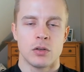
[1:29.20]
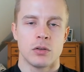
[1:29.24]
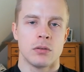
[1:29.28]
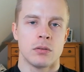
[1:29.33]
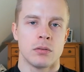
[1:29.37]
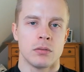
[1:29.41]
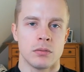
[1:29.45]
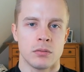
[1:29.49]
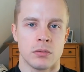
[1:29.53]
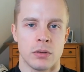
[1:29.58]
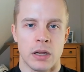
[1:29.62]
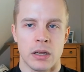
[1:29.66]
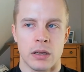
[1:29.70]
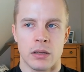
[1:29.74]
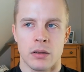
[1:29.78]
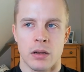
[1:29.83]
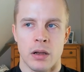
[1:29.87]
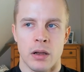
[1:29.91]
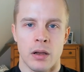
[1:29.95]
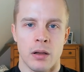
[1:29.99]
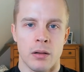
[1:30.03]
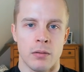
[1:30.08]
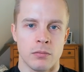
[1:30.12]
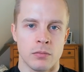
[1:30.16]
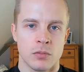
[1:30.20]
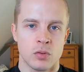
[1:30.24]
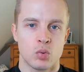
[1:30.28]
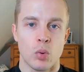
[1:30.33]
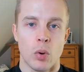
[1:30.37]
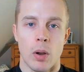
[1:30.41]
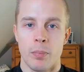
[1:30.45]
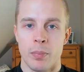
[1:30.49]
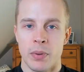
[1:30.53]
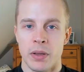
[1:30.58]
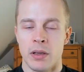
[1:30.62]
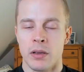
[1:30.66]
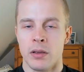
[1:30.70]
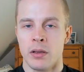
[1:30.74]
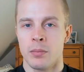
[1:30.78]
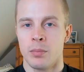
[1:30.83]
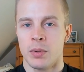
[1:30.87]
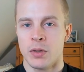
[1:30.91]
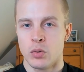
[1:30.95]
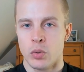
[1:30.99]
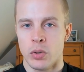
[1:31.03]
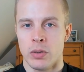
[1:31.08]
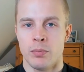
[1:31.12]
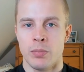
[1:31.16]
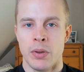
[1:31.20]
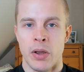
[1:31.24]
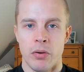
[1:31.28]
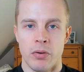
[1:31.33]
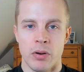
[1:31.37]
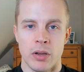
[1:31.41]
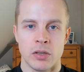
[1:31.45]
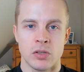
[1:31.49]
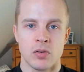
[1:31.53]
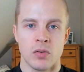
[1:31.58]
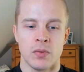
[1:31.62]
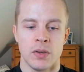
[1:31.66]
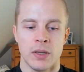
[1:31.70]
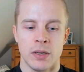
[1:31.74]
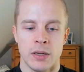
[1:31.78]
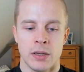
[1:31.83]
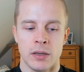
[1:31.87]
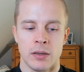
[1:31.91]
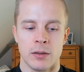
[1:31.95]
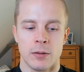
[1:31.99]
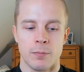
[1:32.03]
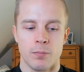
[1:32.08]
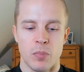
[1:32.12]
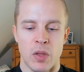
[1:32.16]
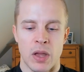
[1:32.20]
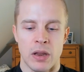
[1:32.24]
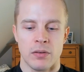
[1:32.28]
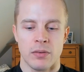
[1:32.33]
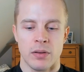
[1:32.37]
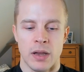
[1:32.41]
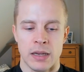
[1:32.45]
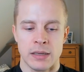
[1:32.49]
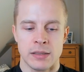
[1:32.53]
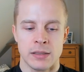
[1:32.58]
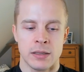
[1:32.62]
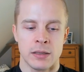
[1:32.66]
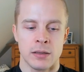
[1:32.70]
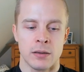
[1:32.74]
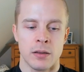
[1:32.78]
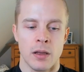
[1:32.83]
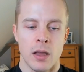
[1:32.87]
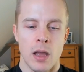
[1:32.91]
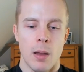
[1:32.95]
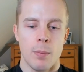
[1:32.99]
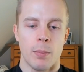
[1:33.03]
like uh, swapping between periods of eating and fasting.